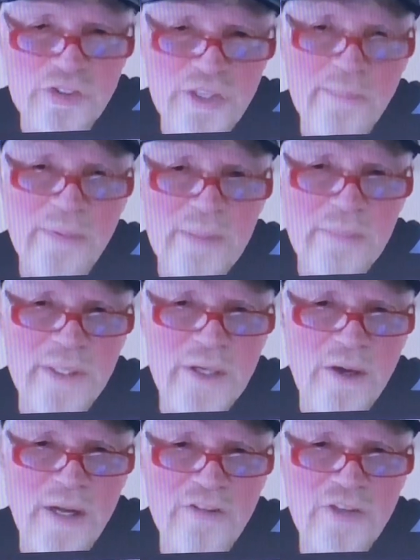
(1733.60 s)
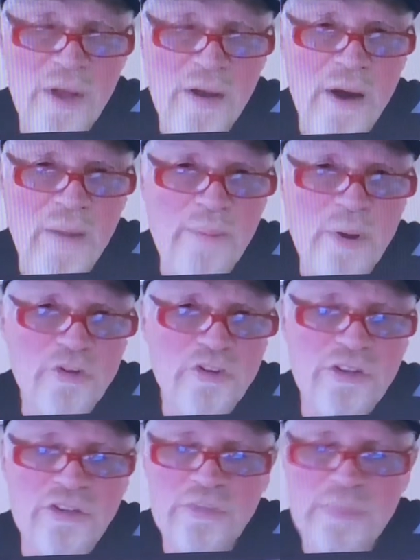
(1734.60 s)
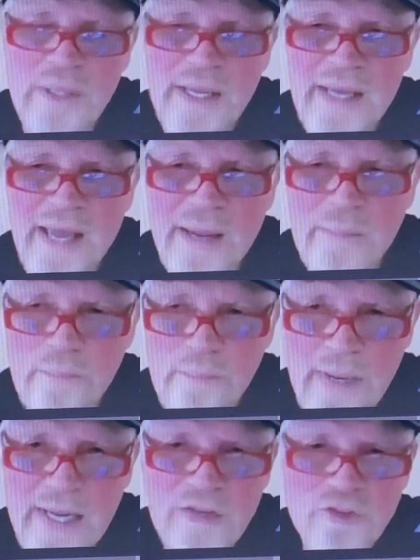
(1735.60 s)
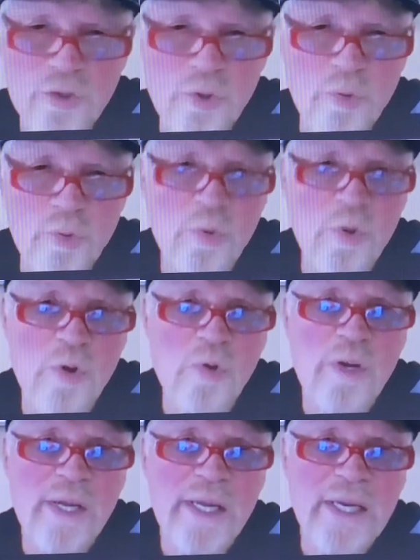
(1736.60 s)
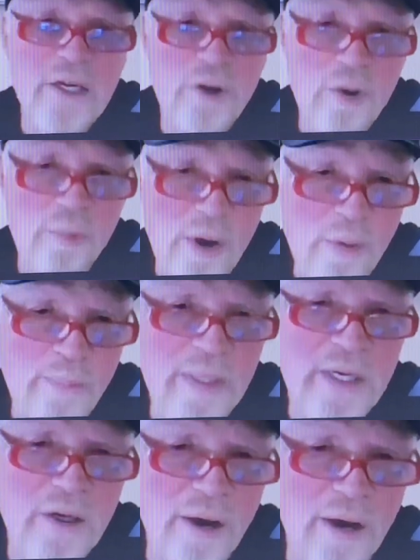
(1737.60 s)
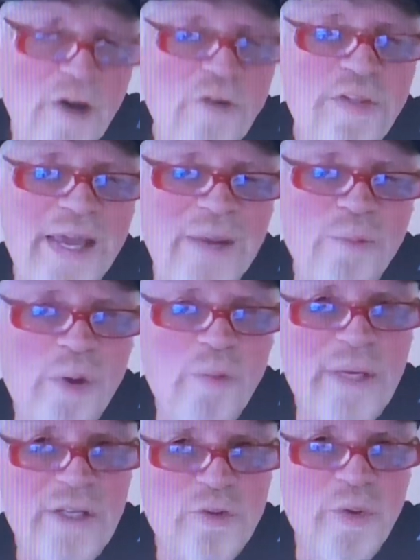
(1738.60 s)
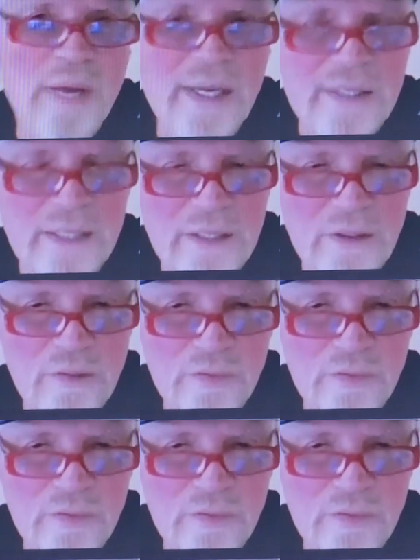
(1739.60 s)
simply because emotions play a major role in our well-being, our health, and what we attract in the